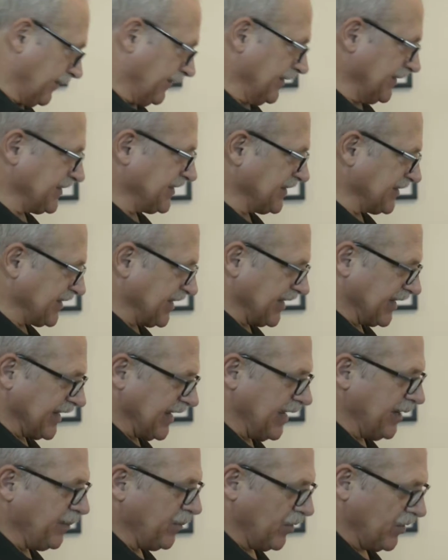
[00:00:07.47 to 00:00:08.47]
this is a
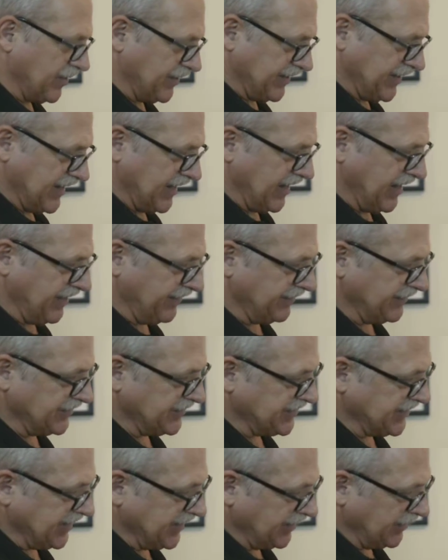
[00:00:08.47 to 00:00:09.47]
Kenmore that I have for
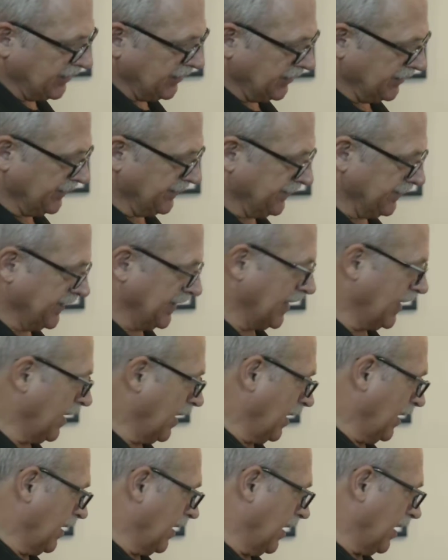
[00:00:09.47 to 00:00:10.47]
sale.
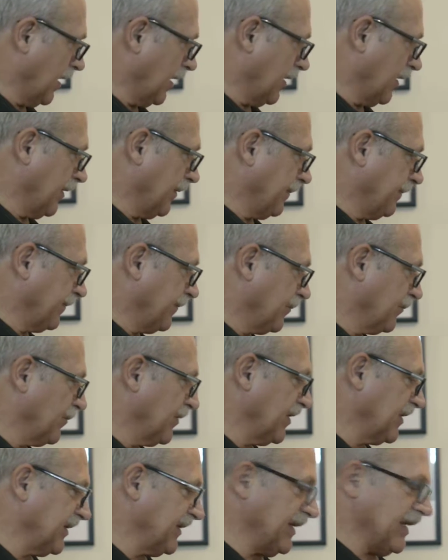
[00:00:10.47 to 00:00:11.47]

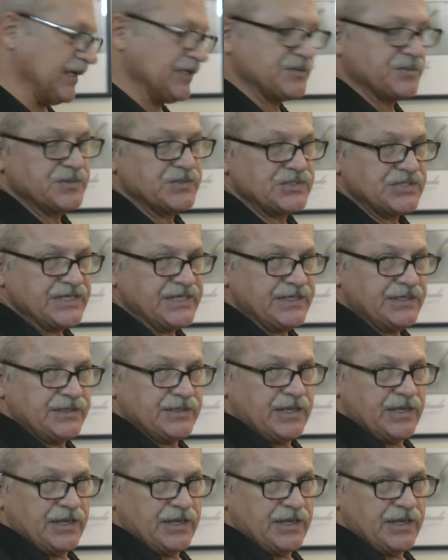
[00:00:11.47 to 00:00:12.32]
Really nice machine.